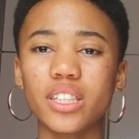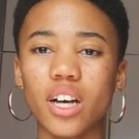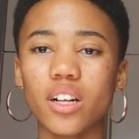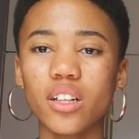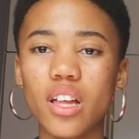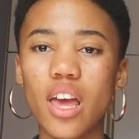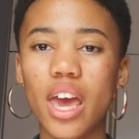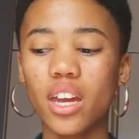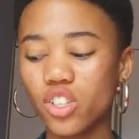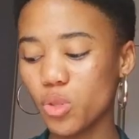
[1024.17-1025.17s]
tell
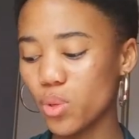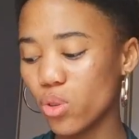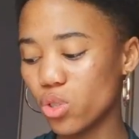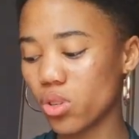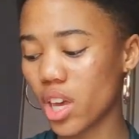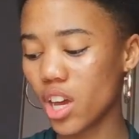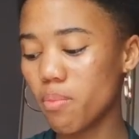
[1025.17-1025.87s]
and it's just because you care